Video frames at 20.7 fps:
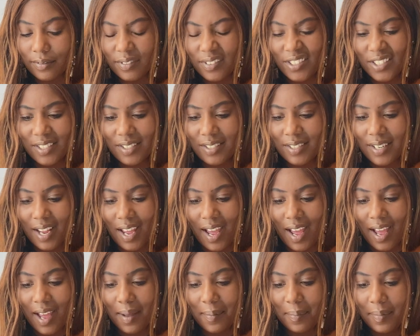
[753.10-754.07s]
Just
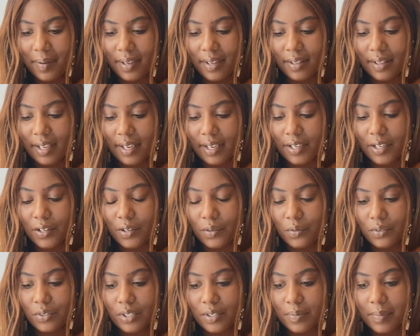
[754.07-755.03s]
happy. Like,
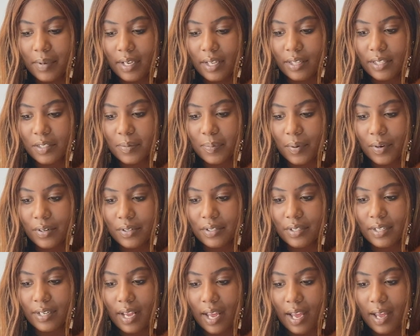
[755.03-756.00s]
you just make this
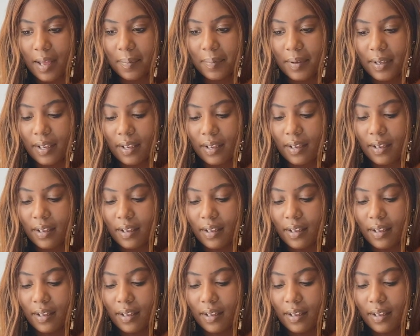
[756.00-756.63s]
person happy.